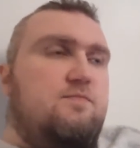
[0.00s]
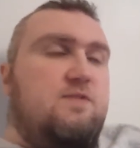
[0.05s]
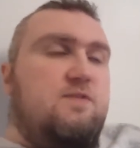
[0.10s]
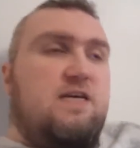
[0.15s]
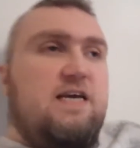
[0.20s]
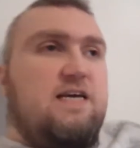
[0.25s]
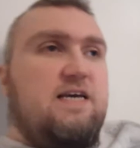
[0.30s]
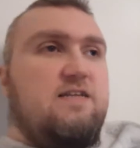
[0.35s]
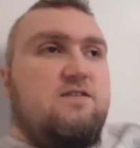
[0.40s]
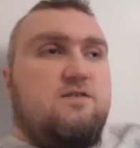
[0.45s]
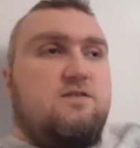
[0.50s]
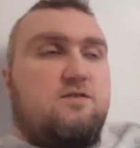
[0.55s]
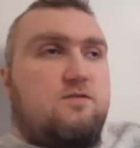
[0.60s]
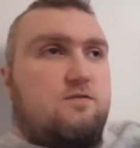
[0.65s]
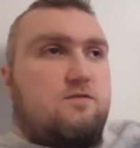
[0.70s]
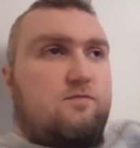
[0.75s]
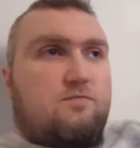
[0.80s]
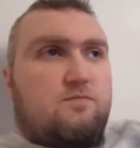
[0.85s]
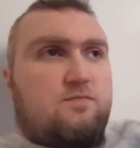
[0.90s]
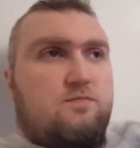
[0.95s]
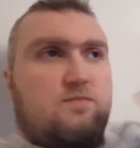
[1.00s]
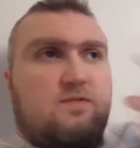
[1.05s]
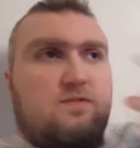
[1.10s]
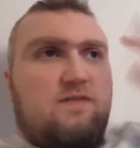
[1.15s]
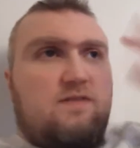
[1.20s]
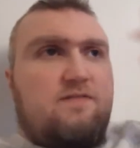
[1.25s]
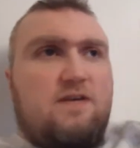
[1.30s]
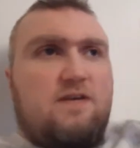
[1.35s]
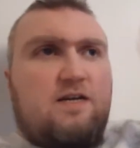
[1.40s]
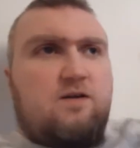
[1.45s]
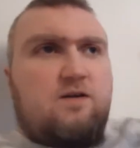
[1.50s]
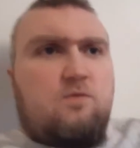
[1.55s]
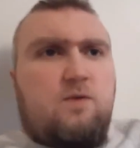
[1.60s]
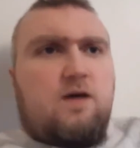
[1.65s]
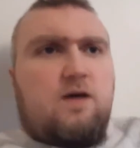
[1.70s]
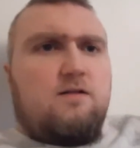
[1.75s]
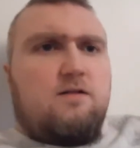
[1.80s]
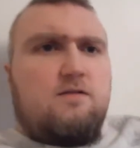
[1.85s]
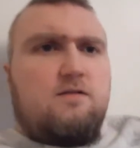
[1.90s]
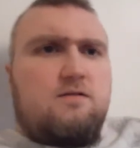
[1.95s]
kids are living in a
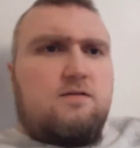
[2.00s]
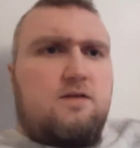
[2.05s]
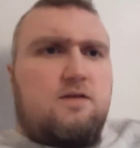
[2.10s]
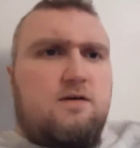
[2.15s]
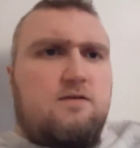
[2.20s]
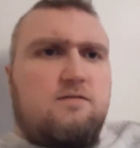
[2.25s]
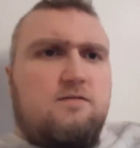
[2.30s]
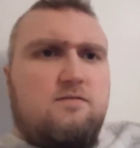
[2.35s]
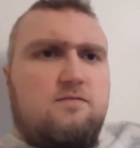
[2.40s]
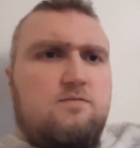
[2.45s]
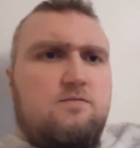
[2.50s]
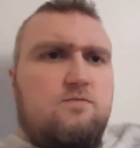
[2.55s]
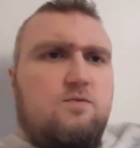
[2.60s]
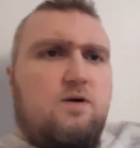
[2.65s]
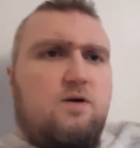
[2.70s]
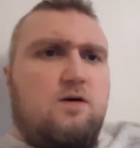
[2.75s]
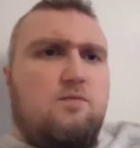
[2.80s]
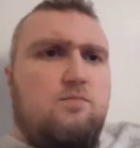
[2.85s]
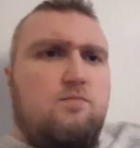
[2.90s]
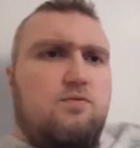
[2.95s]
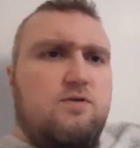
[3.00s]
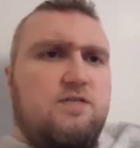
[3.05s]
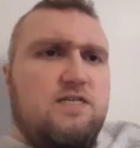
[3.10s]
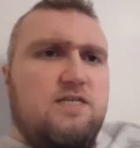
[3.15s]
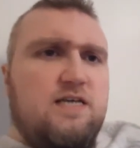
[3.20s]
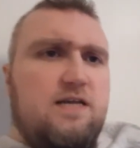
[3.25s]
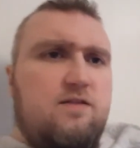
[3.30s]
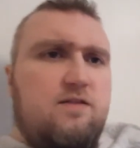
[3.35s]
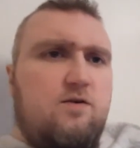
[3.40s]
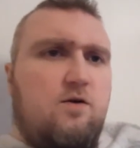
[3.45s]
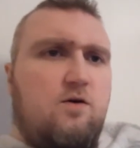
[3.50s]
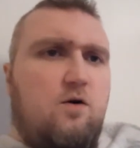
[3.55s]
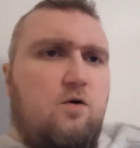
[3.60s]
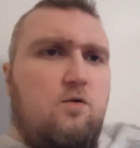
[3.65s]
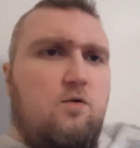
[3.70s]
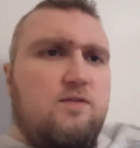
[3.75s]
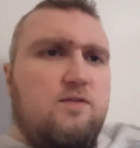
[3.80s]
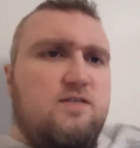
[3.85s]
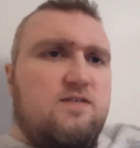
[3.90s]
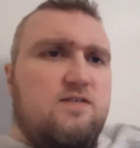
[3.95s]
well uh, well put together
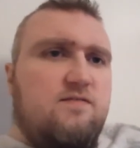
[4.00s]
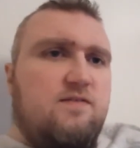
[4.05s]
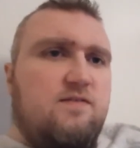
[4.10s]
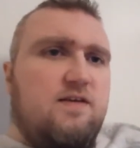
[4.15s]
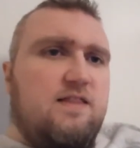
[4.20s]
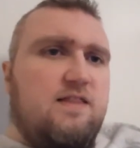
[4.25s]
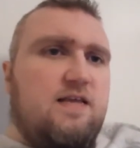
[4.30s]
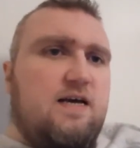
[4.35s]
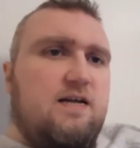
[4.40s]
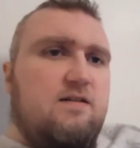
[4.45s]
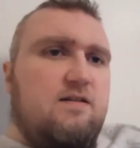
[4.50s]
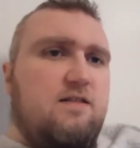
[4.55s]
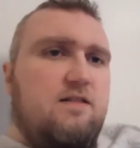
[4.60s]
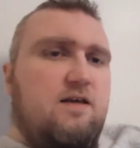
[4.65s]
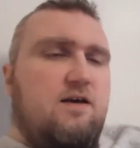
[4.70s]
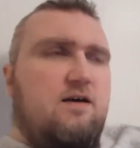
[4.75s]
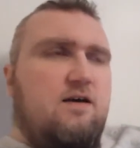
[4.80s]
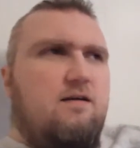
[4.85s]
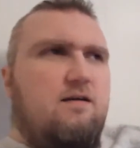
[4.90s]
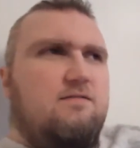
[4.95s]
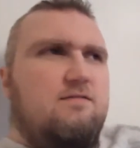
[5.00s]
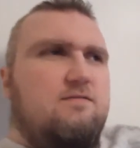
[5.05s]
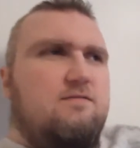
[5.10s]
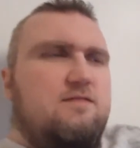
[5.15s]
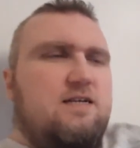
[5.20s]
home and stuff like that they uh,